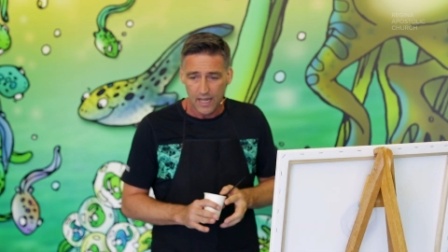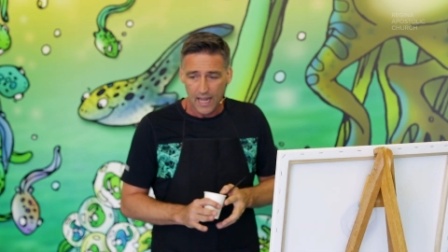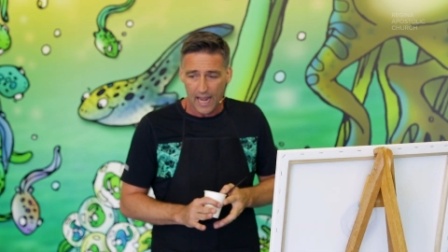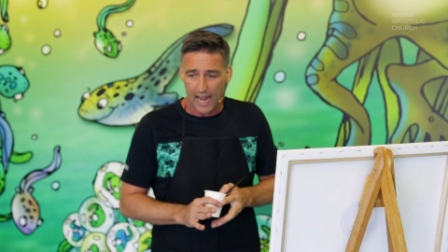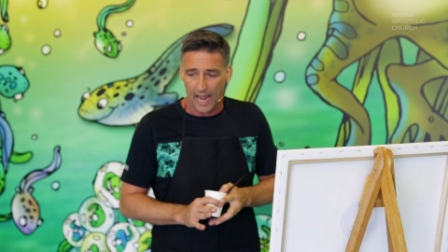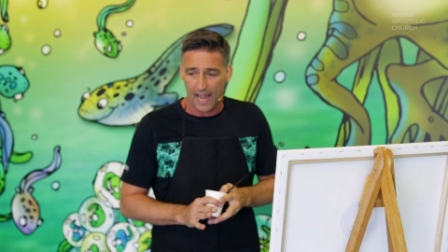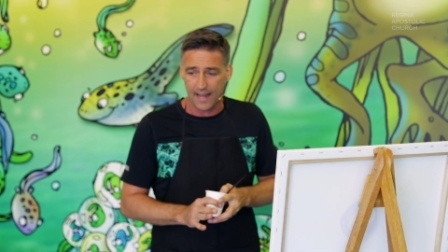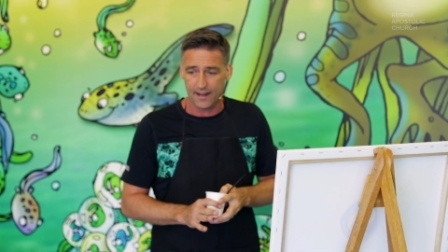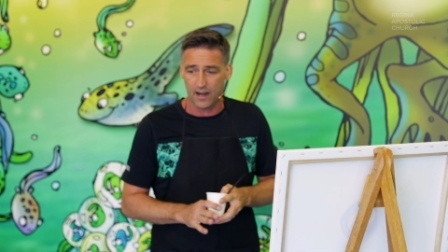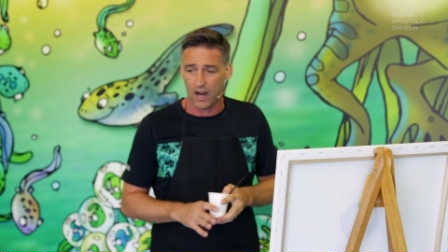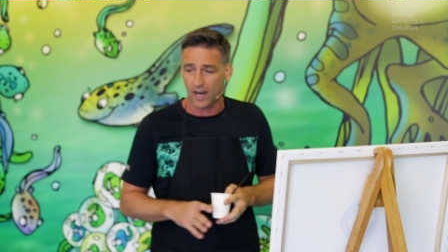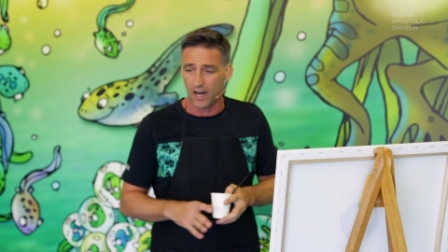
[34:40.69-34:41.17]

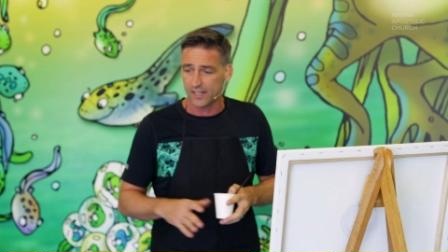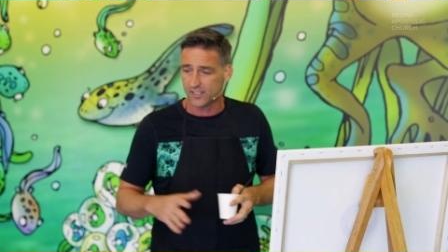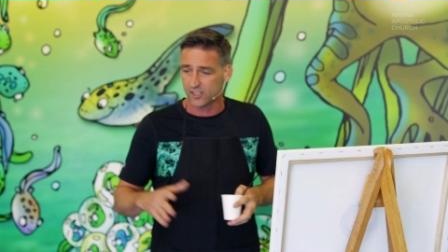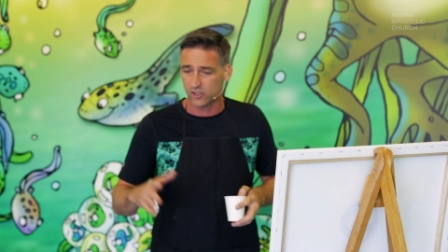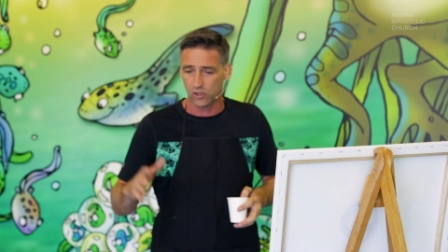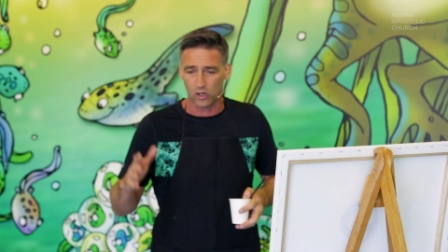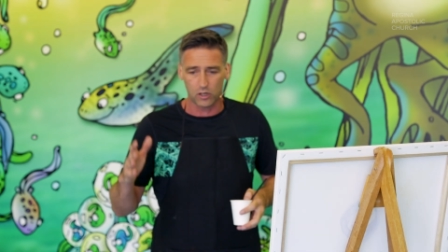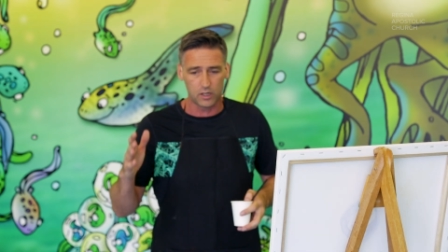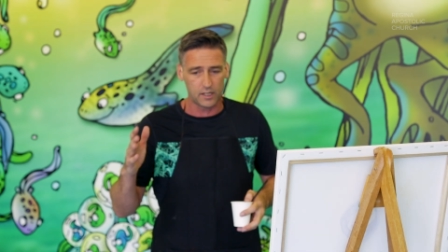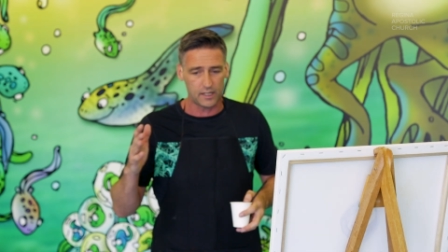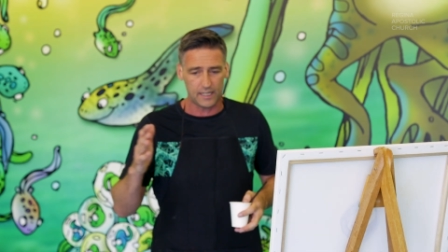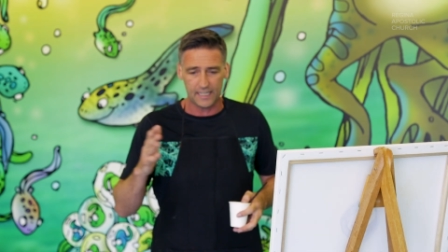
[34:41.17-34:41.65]
and I
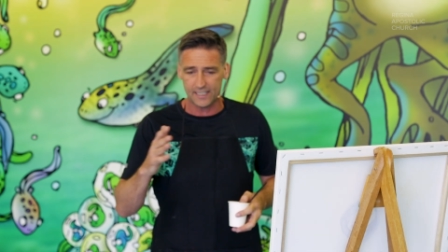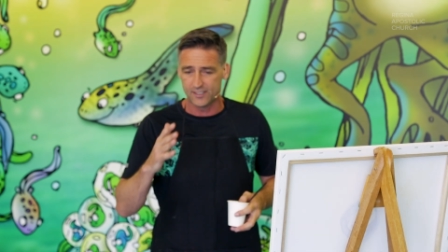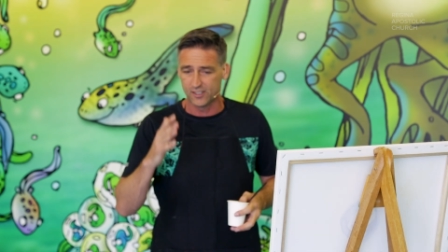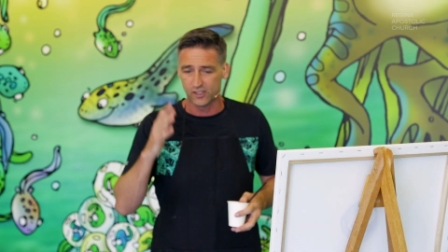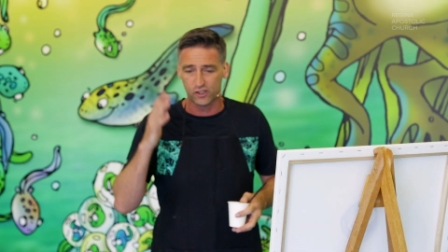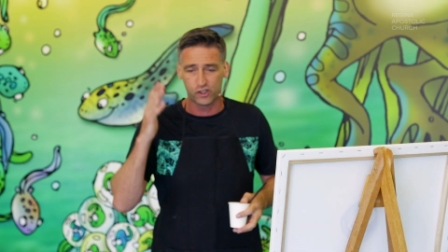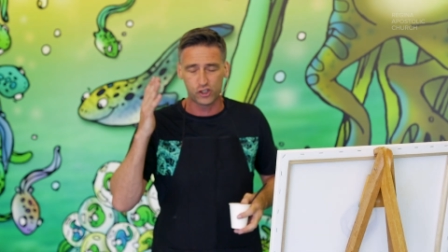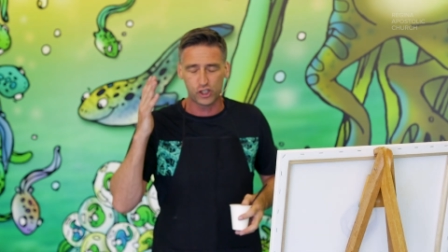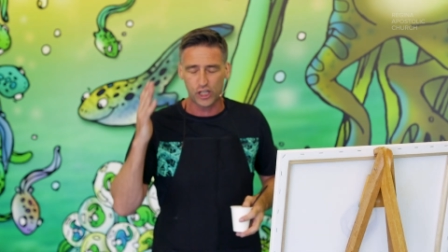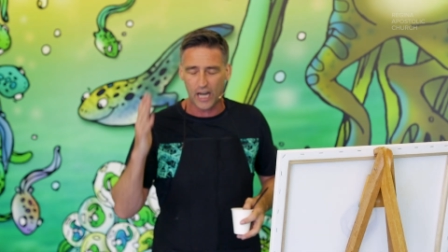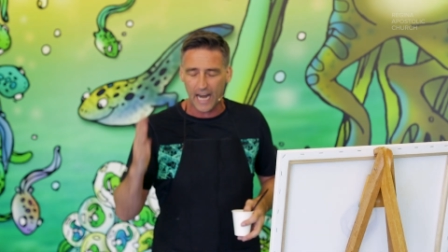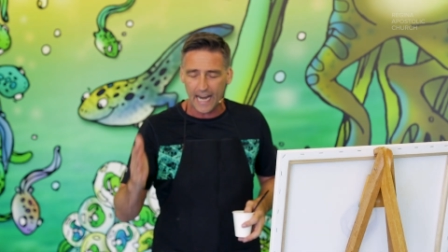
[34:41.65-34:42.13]
started, it's
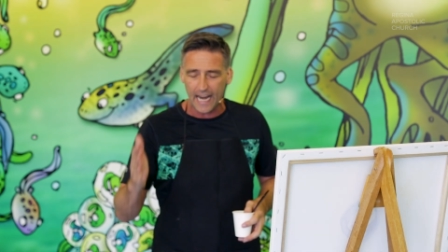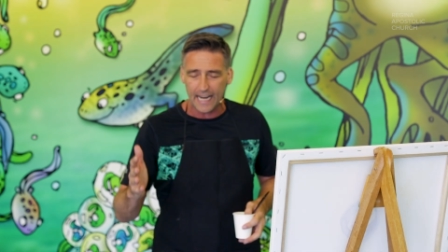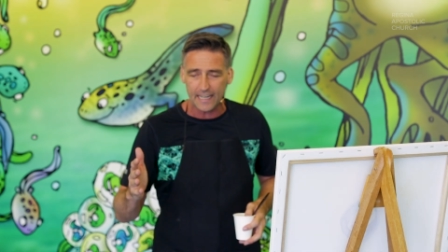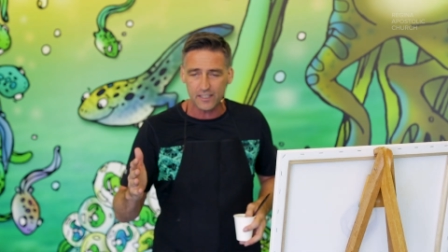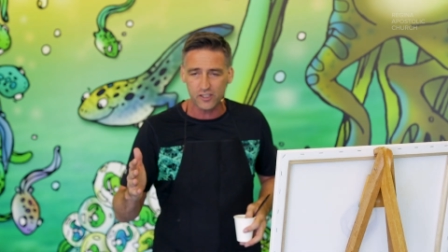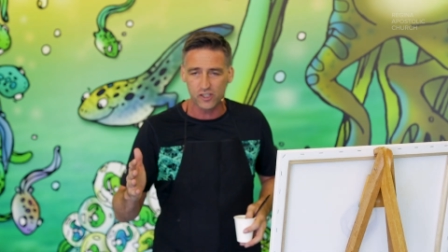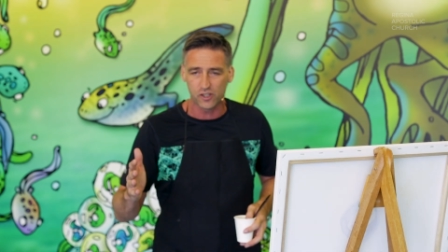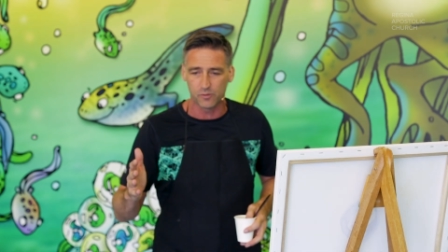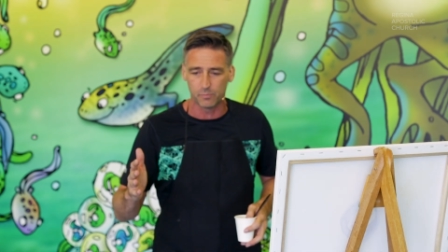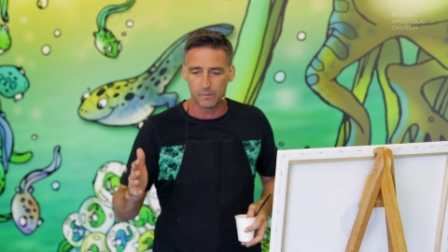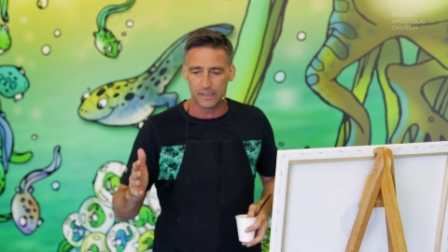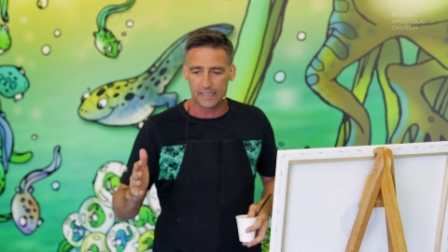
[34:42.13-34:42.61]

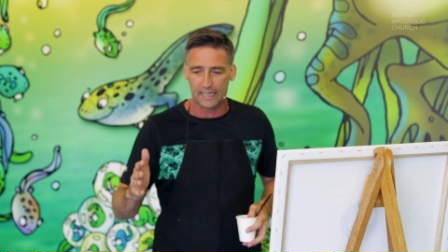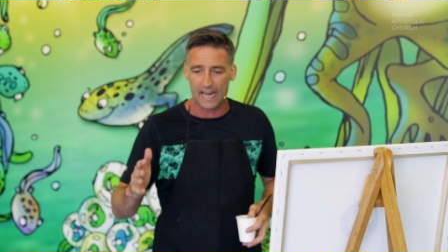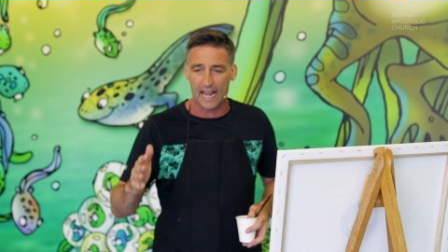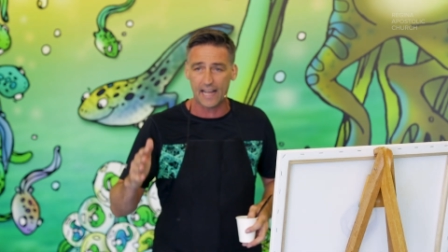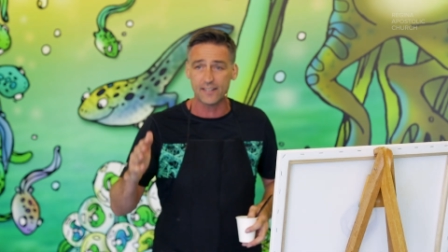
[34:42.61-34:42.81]
changed me.